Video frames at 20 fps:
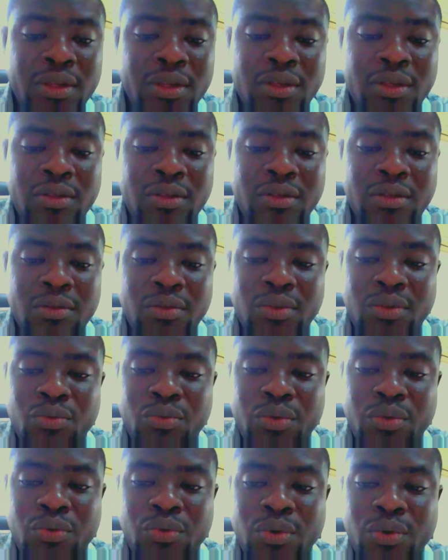It
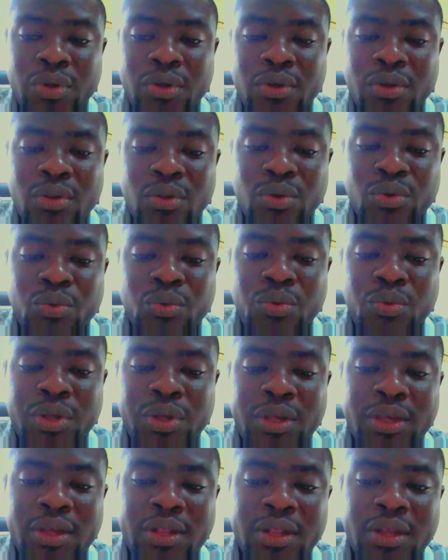will go a long way
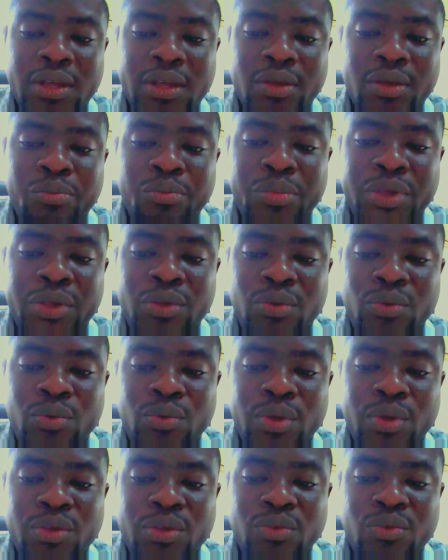in helping you
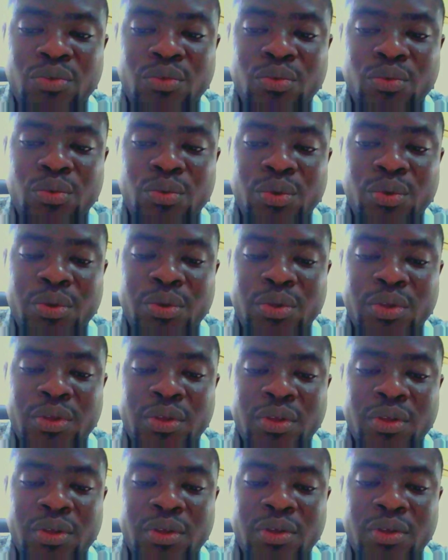in school,
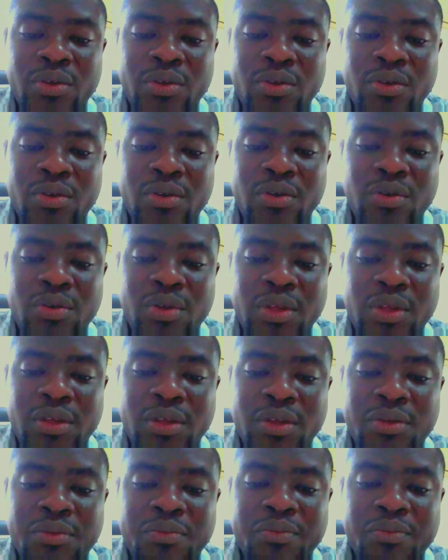okay?